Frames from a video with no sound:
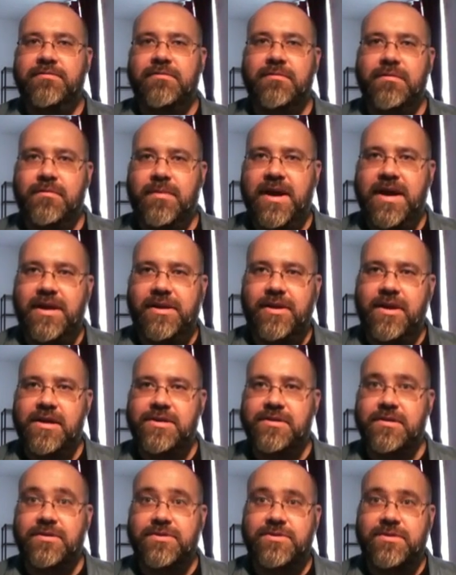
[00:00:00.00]
from a
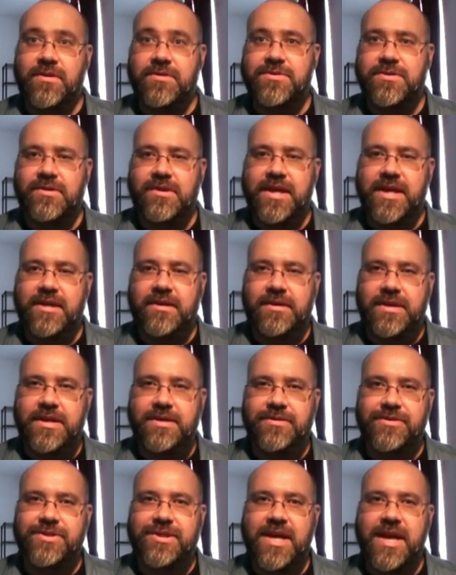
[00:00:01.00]
biological, social, and
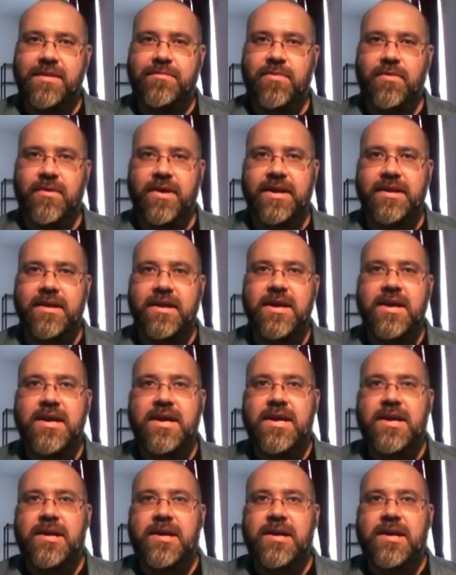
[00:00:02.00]
legal standpoint.